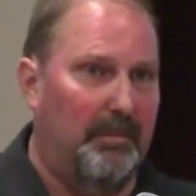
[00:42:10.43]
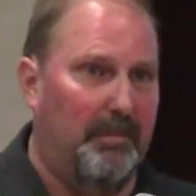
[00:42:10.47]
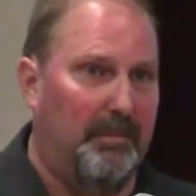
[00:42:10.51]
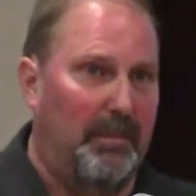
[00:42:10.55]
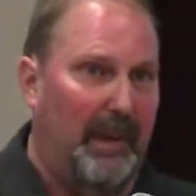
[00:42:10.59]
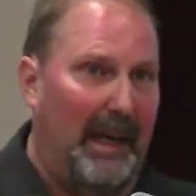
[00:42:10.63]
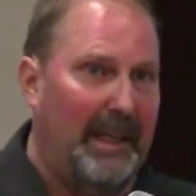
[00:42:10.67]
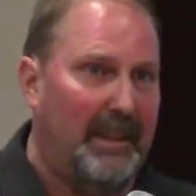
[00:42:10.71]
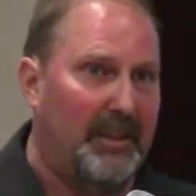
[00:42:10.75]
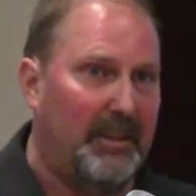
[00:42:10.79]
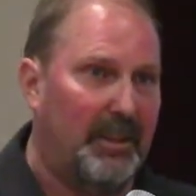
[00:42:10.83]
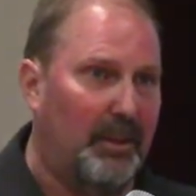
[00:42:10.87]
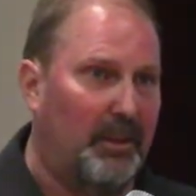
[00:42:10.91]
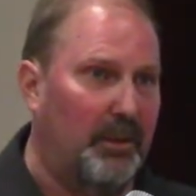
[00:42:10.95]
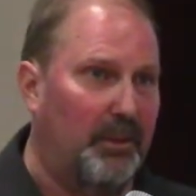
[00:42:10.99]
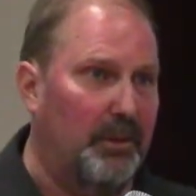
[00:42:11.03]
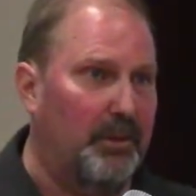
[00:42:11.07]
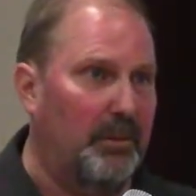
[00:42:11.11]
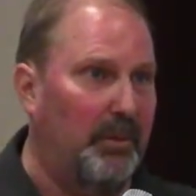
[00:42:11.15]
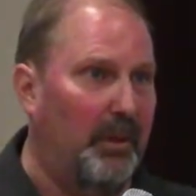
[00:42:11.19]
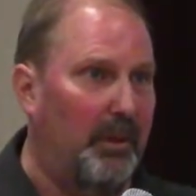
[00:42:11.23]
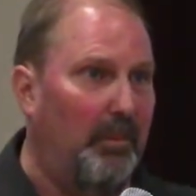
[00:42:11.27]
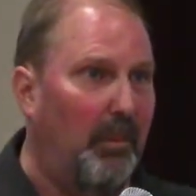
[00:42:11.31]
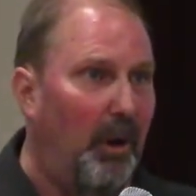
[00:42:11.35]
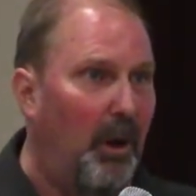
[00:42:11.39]

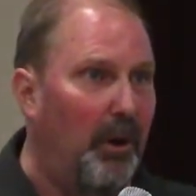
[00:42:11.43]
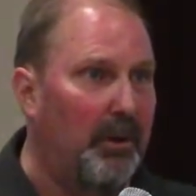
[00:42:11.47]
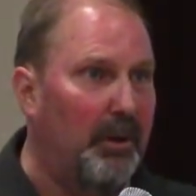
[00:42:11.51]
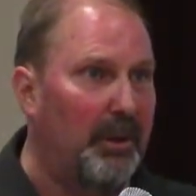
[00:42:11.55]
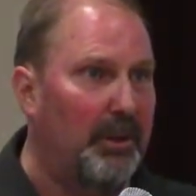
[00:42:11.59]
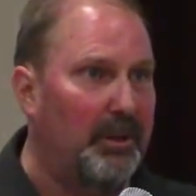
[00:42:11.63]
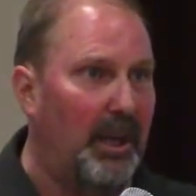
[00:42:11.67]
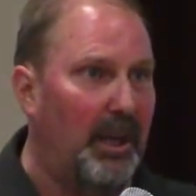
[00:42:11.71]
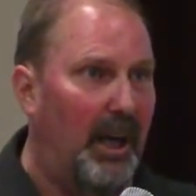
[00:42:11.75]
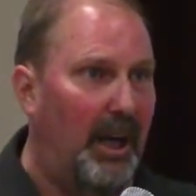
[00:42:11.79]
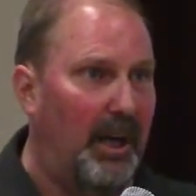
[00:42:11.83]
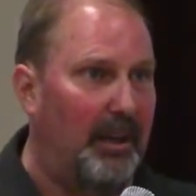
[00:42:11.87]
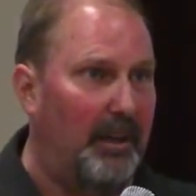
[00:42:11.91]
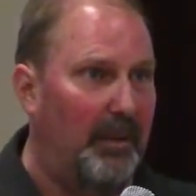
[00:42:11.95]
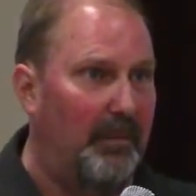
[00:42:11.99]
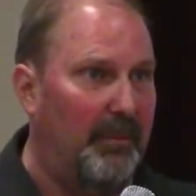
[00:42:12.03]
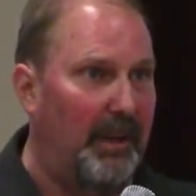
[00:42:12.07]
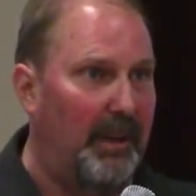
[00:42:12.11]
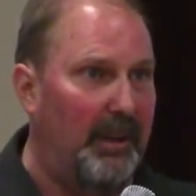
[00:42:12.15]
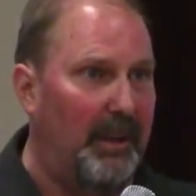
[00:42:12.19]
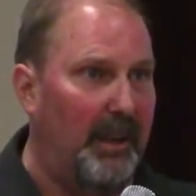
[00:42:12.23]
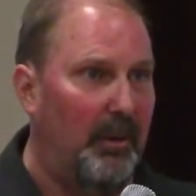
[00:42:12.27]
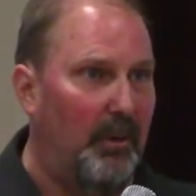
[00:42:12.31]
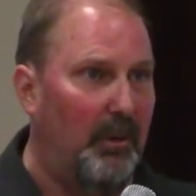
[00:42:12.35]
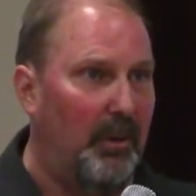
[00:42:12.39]
bicycles with motors on them
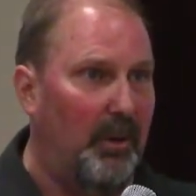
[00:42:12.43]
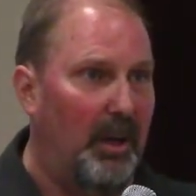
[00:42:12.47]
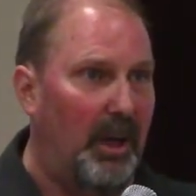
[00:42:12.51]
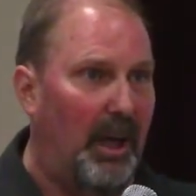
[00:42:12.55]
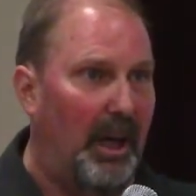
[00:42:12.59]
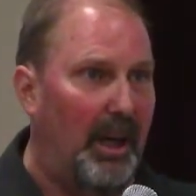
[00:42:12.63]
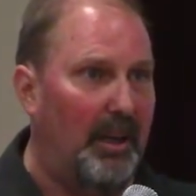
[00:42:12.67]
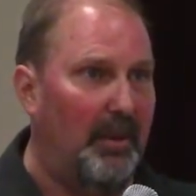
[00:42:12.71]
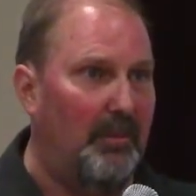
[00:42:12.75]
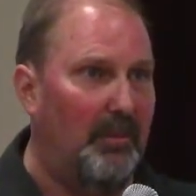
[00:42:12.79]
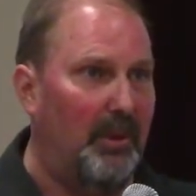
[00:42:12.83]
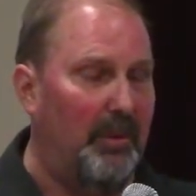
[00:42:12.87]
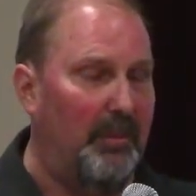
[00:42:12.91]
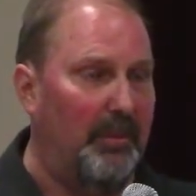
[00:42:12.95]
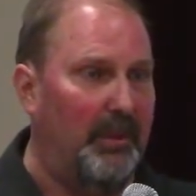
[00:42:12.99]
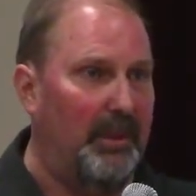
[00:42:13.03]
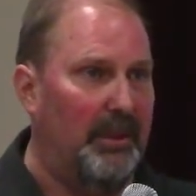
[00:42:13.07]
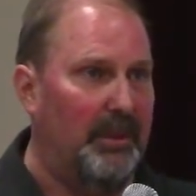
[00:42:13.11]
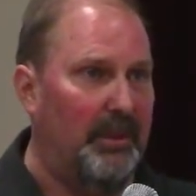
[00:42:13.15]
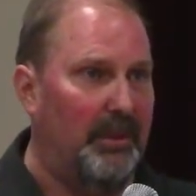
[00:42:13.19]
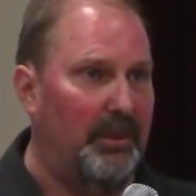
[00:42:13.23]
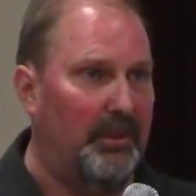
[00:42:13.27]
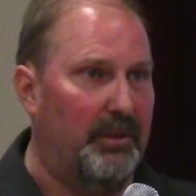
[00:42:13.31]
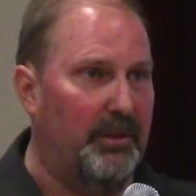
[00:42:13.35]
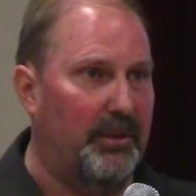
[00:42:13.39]
than they were
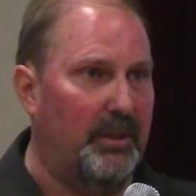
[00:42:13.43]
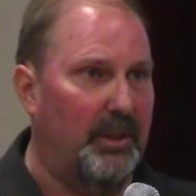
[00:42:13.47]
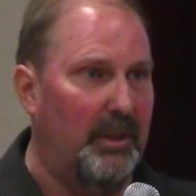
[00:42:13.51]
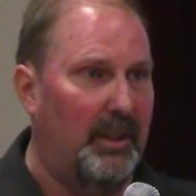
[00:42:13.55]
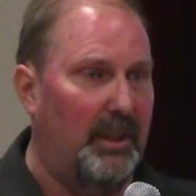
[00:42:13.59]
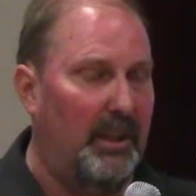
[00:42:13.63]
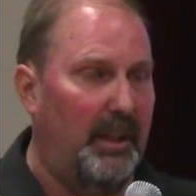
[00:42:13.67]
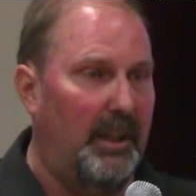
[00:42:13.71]
automobiles.